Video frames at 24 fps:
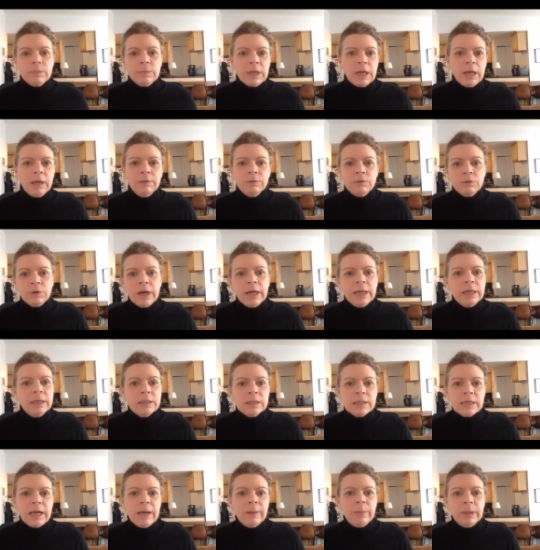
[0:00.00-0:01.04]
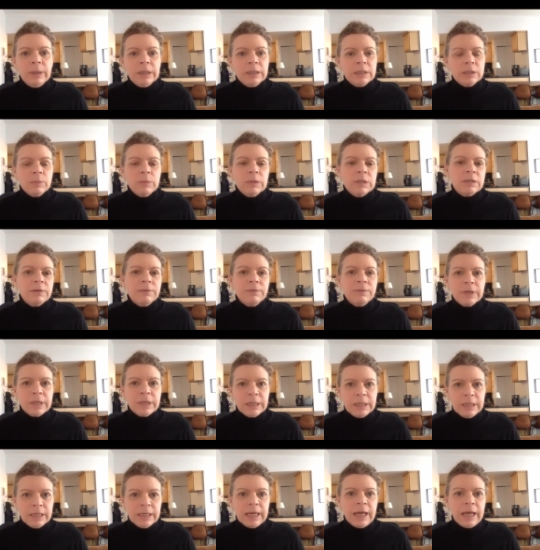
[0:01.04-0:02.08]
kind of trials happening
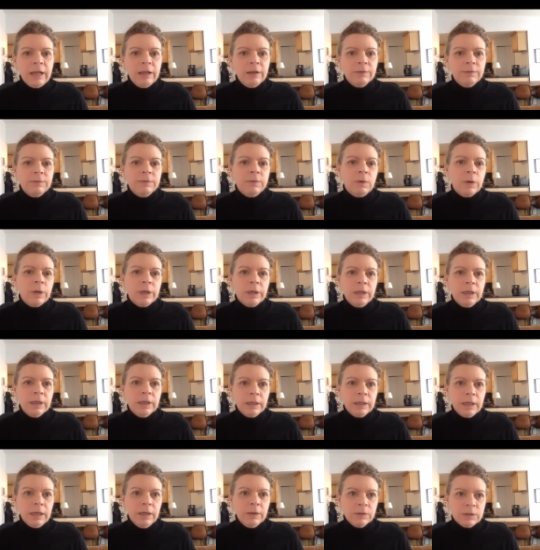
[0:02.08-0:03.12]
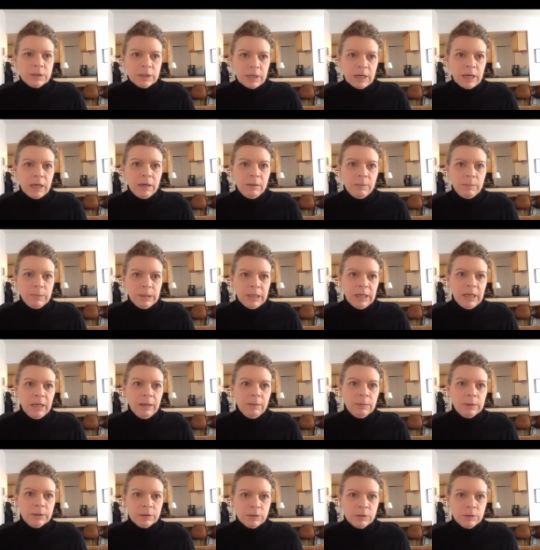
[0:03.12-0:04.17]
specifically in California, to kind of be
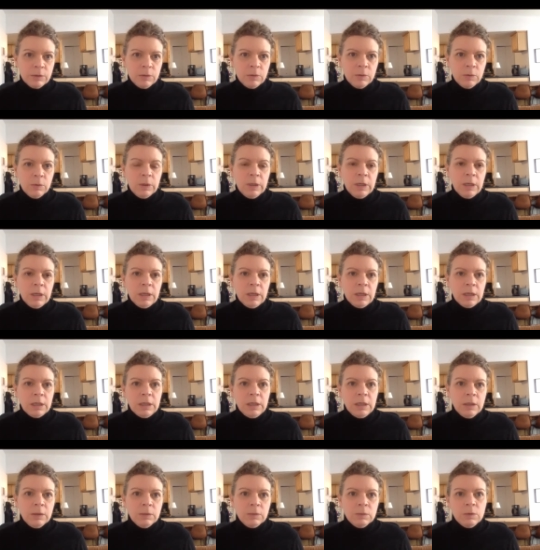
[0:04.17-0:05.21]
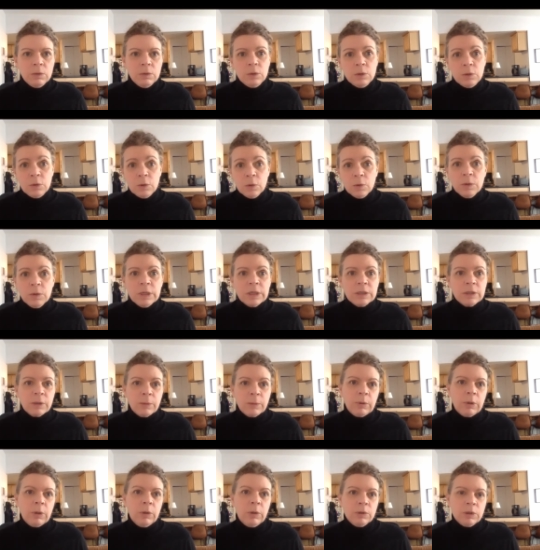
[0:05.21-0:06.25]
able to, do this
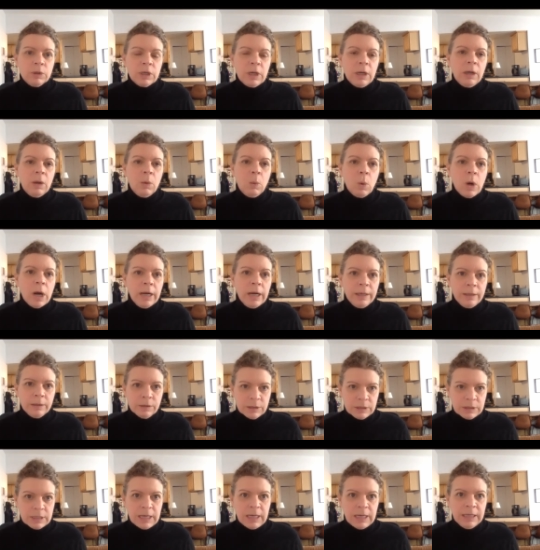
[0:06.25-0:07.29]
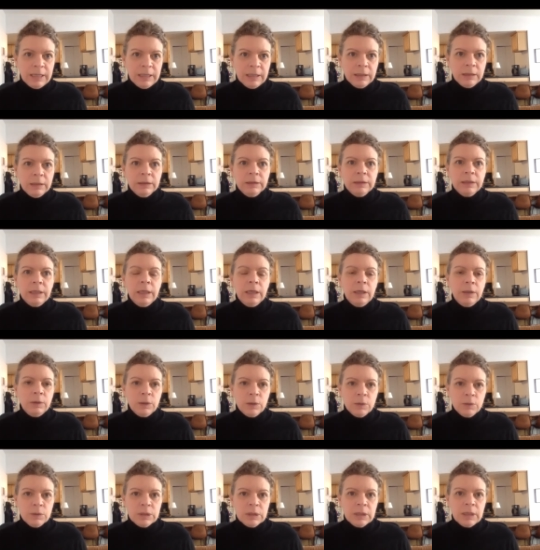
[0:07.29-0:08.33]
approach on a wider scale,
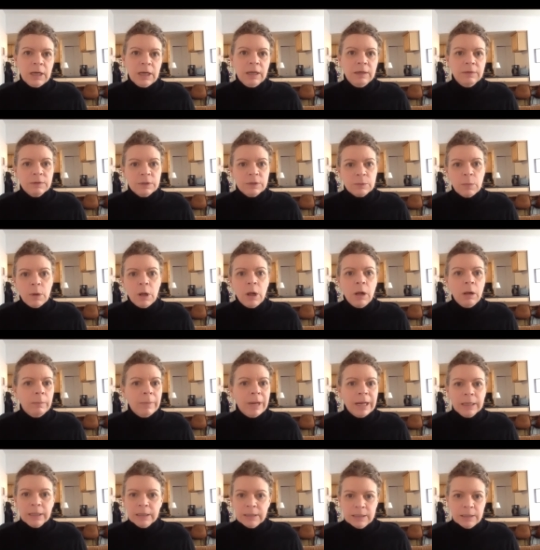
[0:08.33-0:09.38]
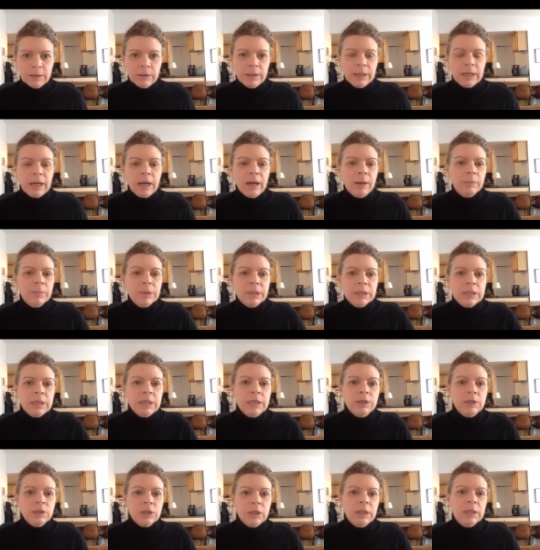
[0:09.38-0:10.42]
using kind of small monetary
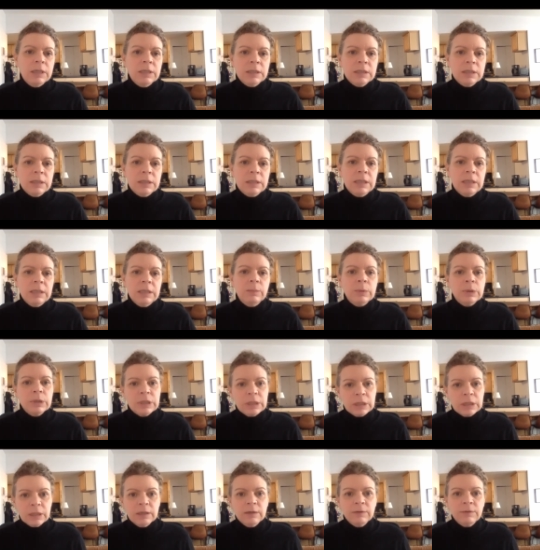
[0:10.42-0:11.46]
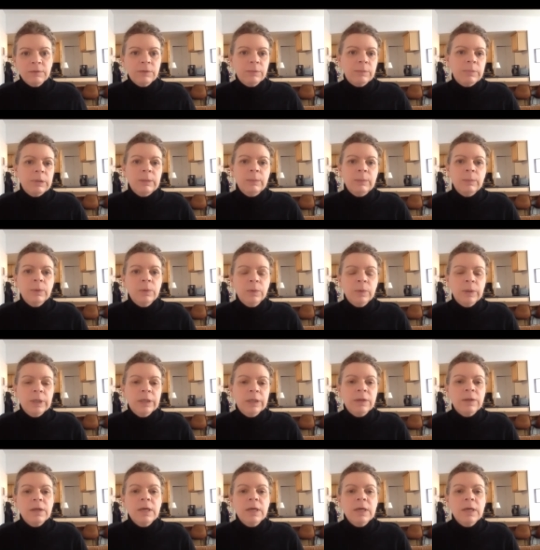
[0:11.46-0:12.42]
compensation and see, particularly for people with